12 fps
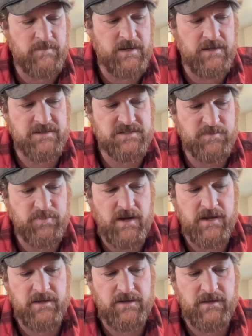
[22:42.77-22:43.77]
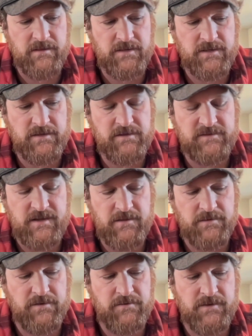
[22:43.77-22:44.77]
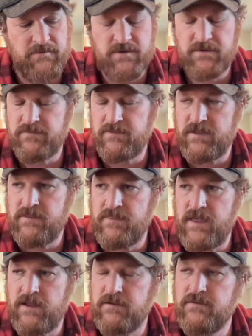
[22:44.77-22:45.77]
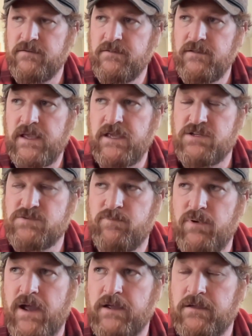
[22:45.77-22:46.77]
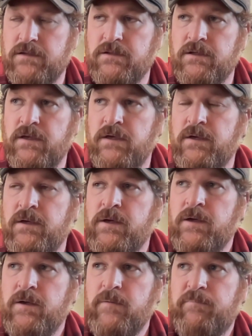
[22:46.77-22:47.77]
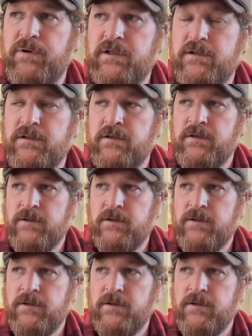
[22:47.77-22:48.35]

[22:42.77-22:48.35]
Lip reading: I had a Spry, an Ellie, and a Taylor, and they were in that age bracket. But